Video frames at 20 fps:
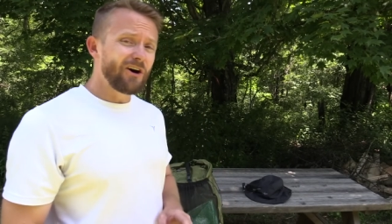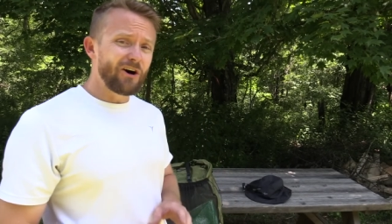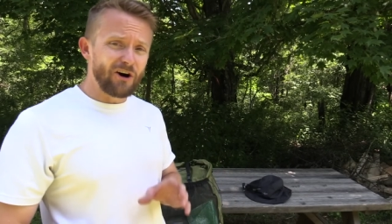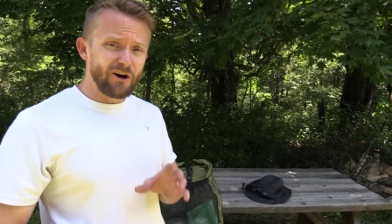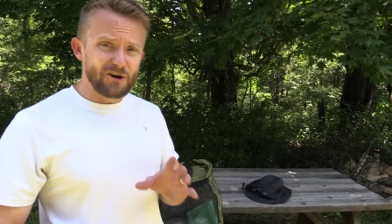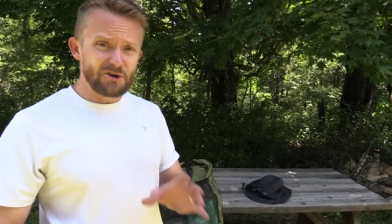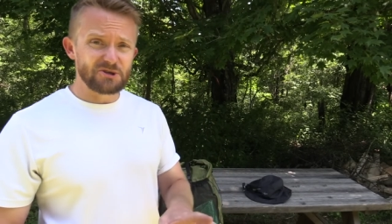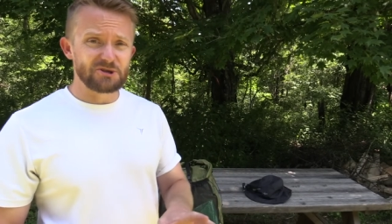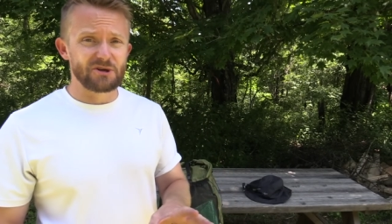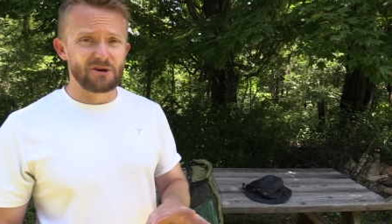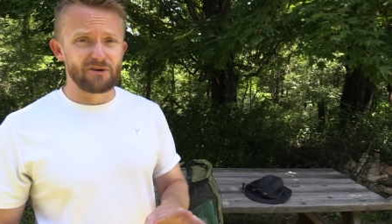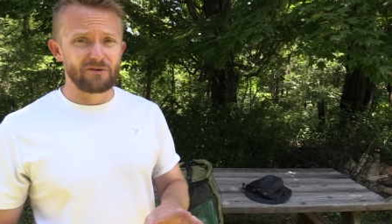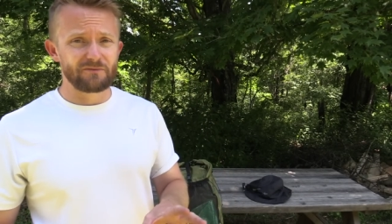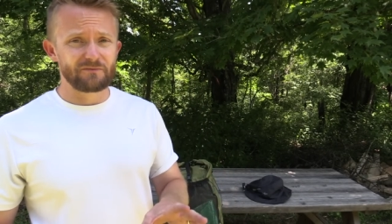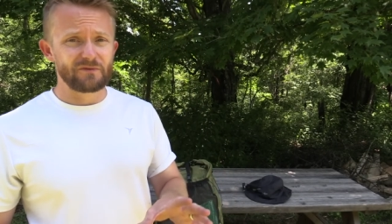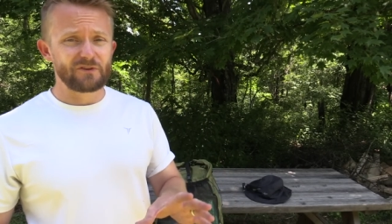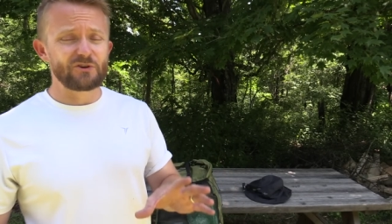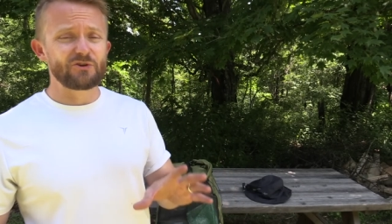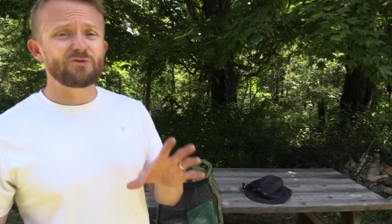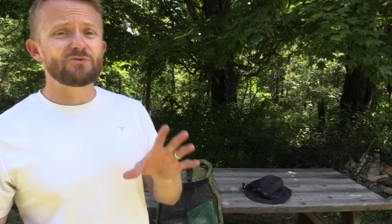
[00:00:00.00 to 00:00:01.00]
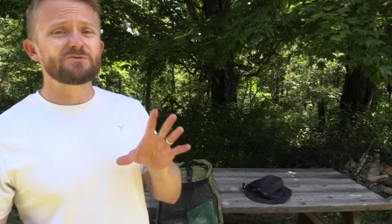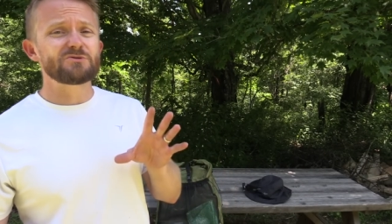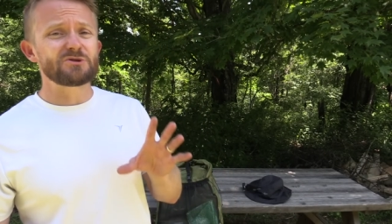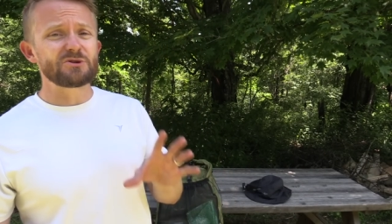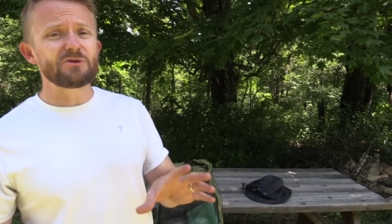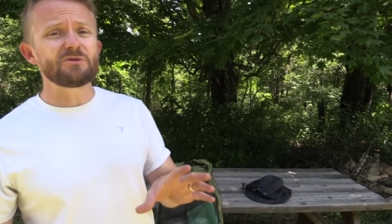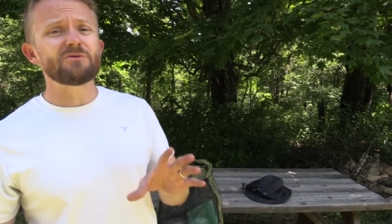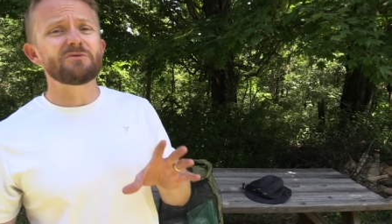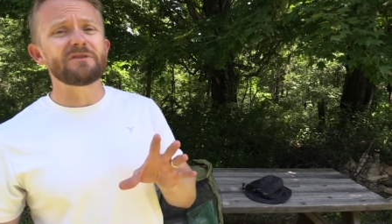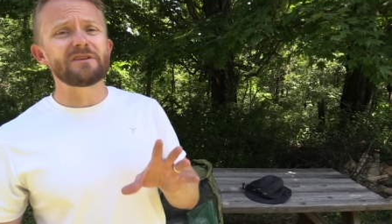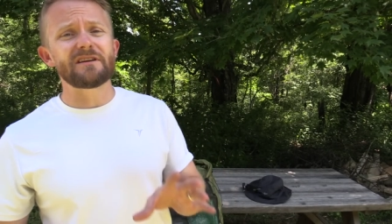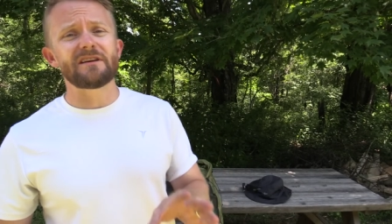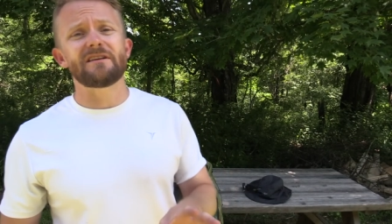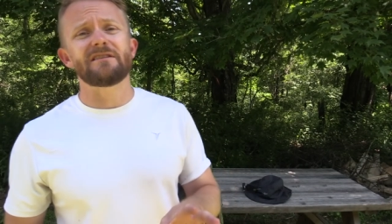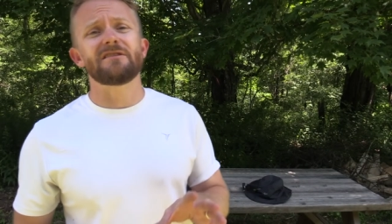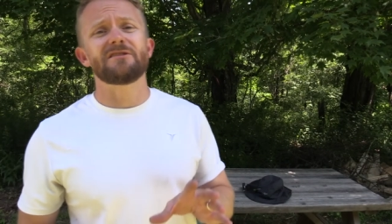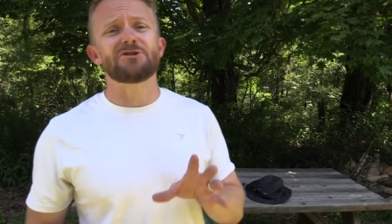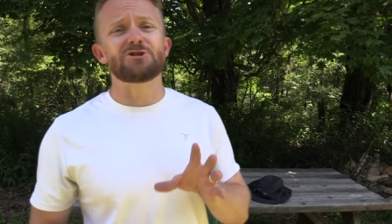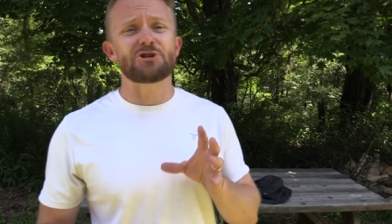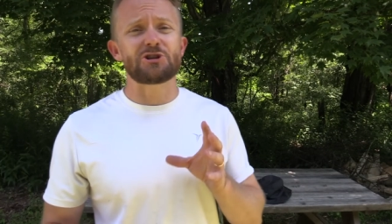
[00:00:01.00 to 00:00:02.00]
Also, you do
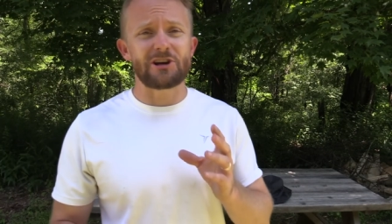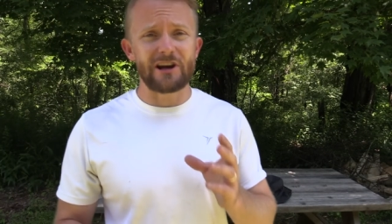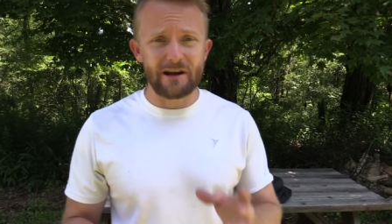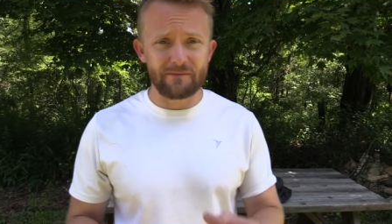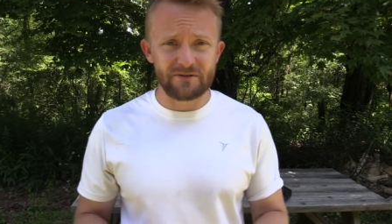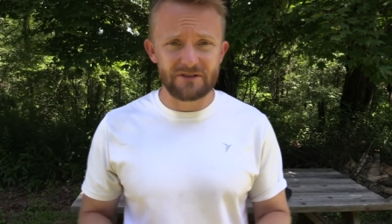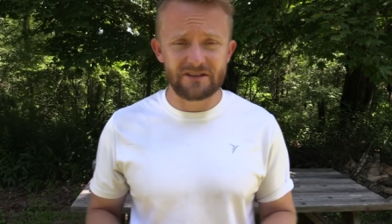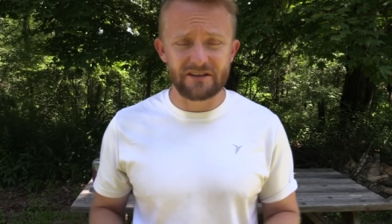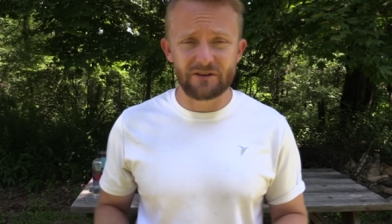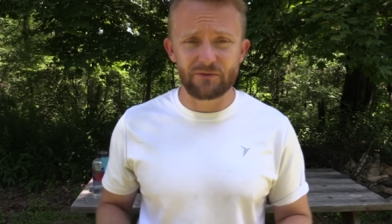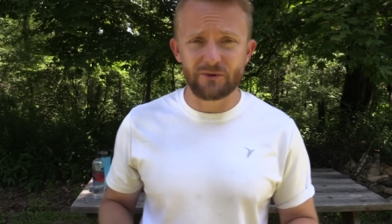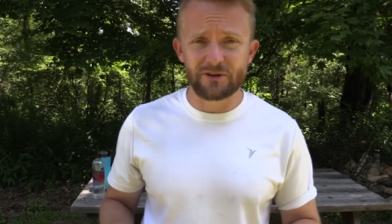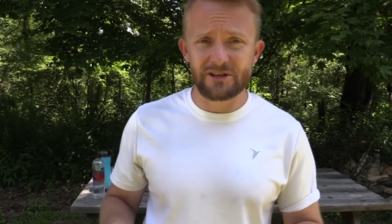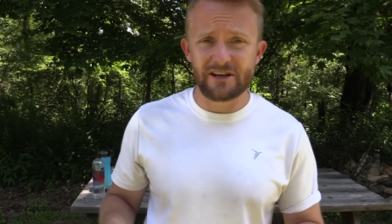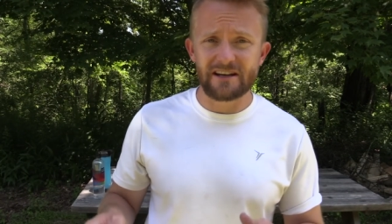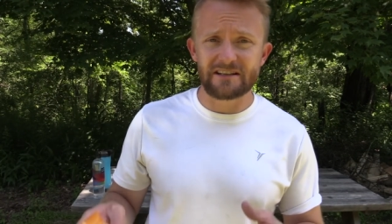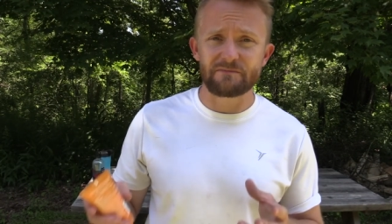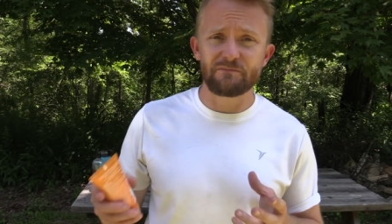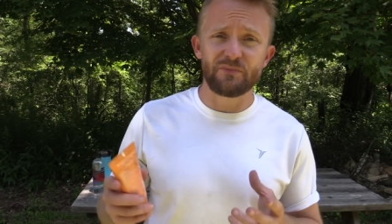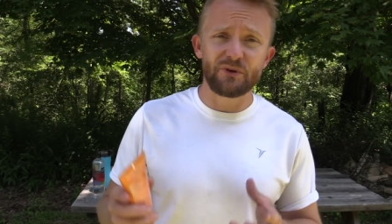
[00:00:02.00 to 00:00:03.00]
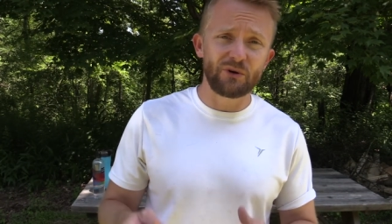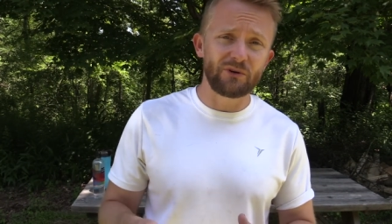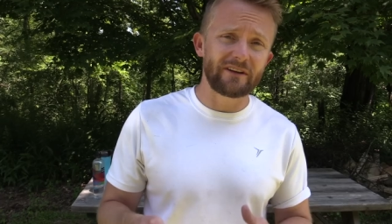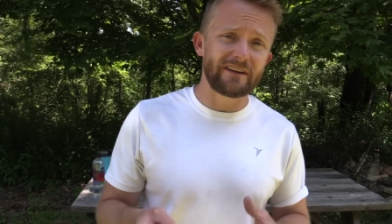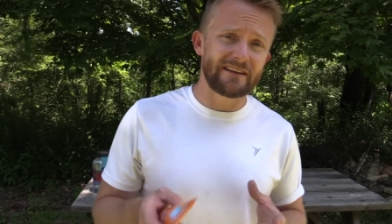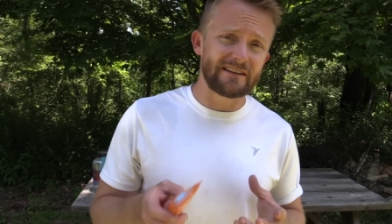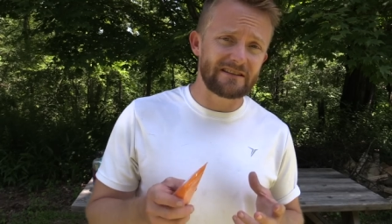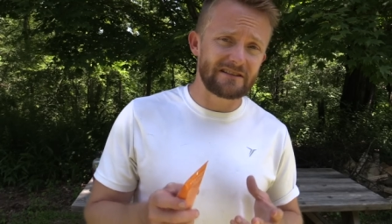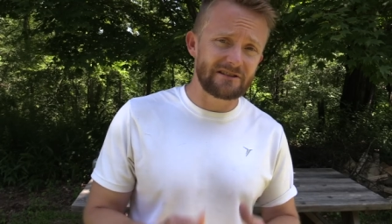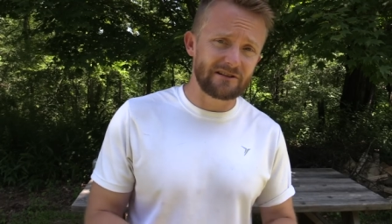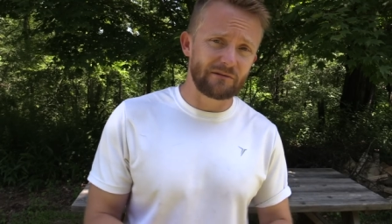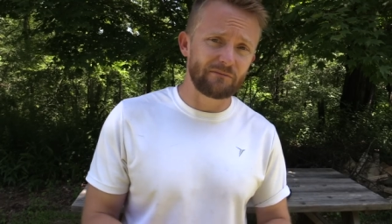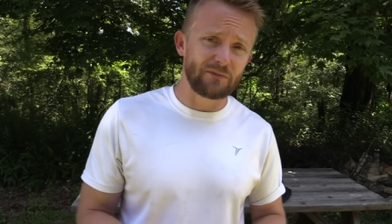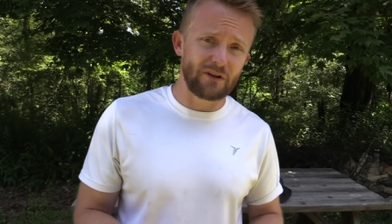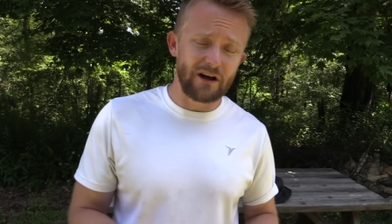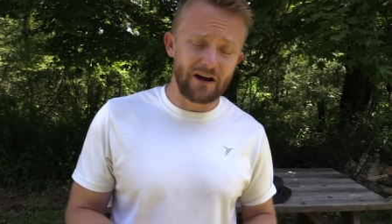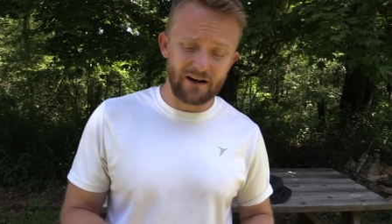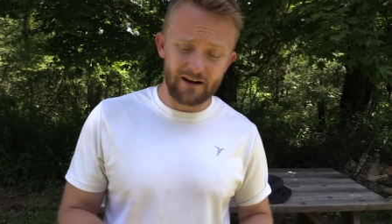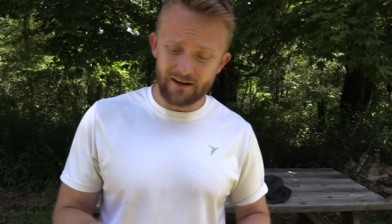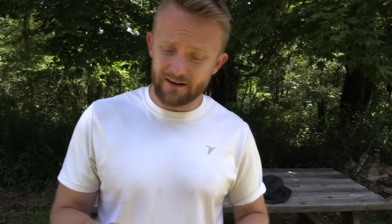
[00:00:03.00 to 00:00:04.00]
need chapstick, which has built-in
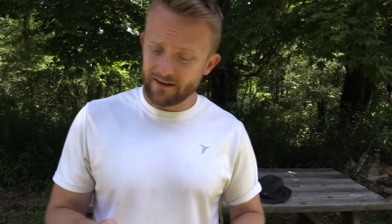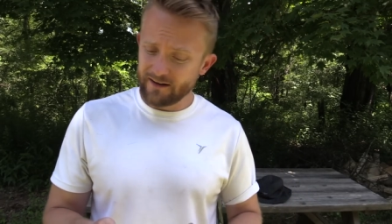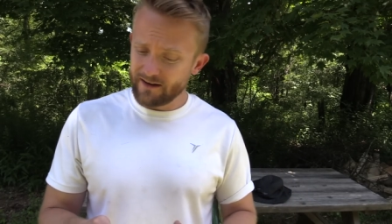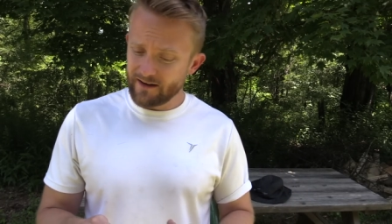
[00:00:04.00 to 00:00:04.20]
sunblock.